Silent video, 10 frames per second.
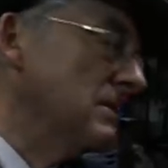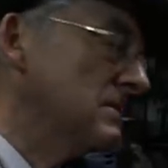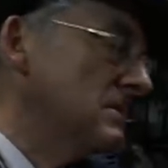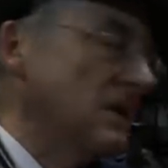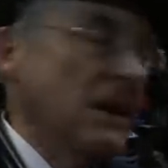
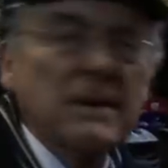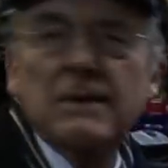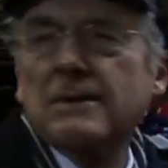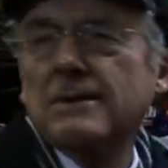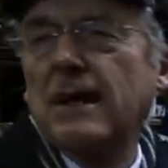and
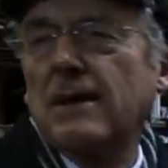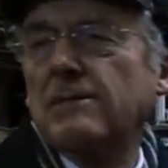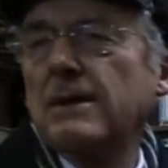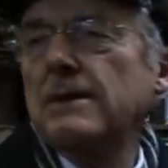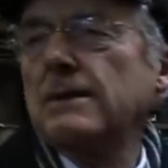then
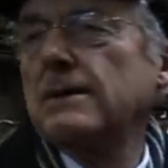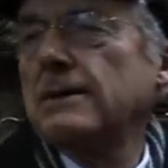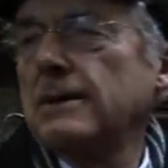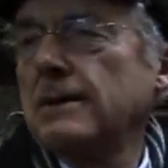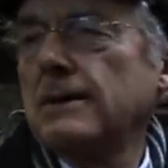you can say,
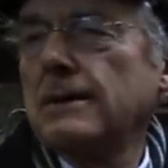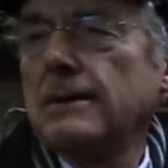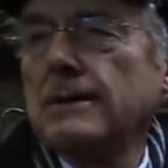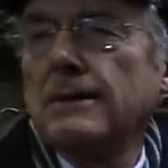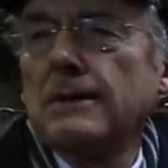well,
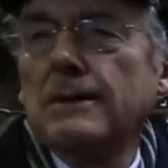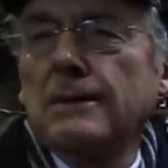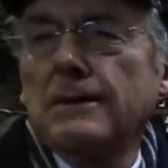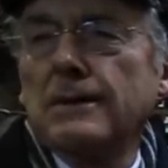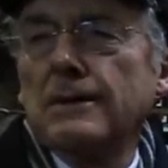I haven't got
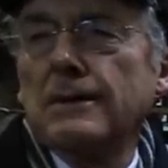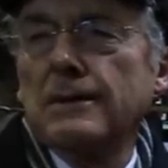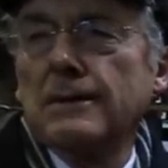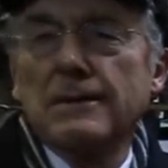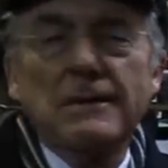that
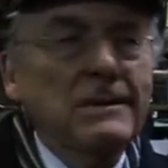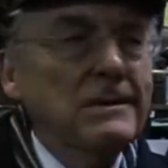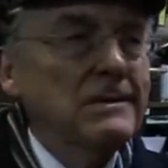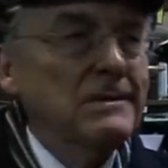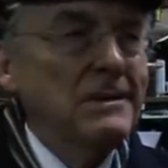book,
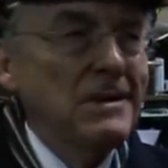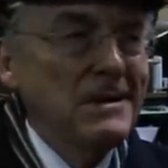I don't know if